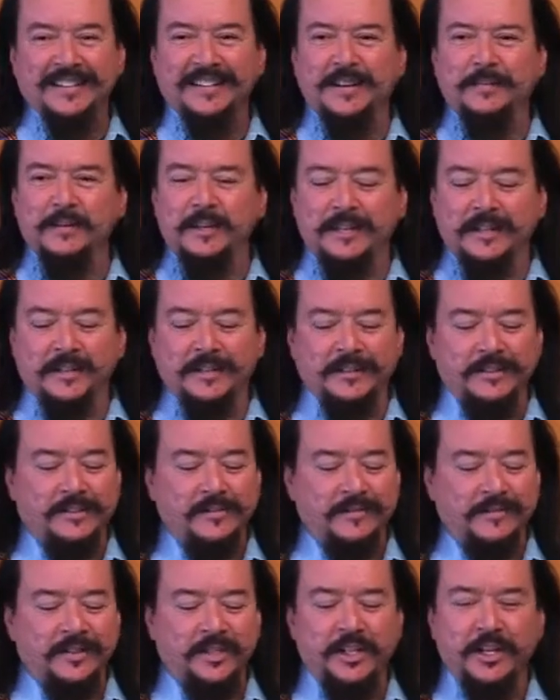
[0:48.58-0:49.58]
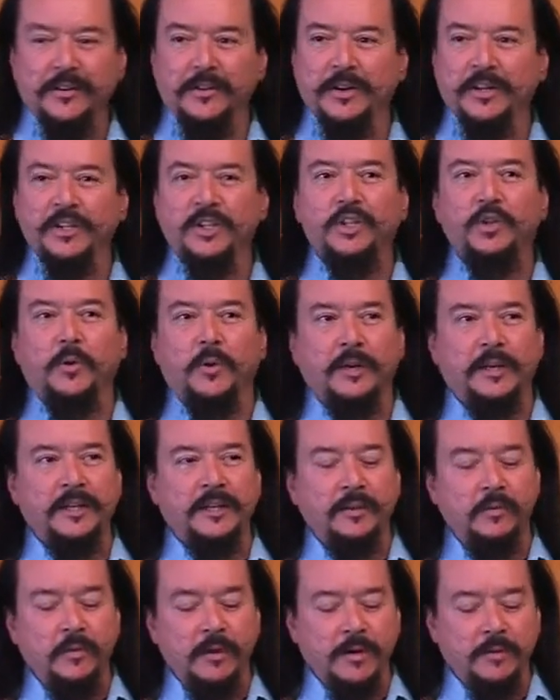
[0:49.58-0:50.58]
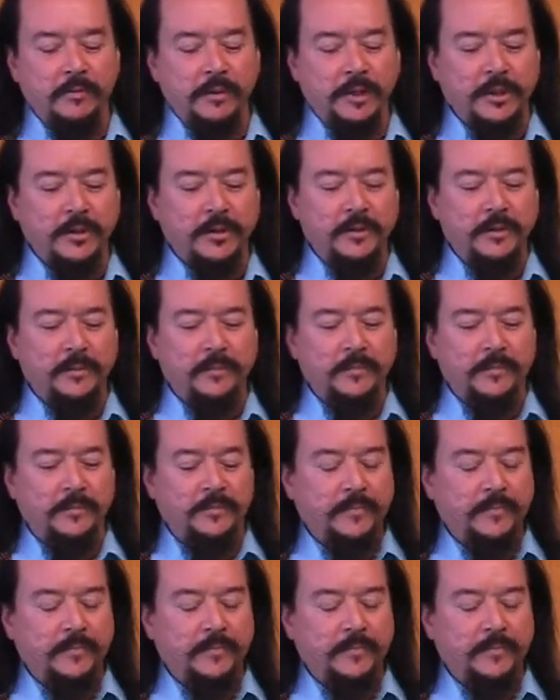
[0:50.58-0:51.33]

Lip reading: I'm going to share a short little one with you.